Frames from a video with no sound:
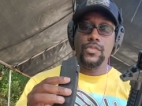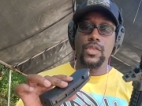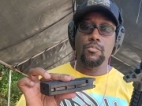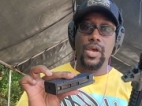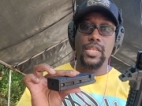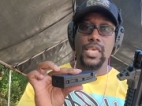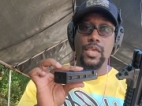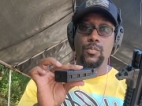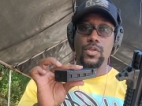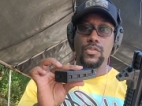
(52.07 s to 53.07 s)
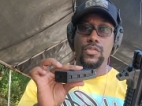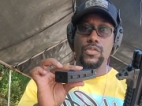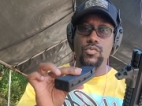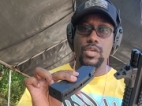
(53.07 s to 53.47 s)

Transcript: I think, two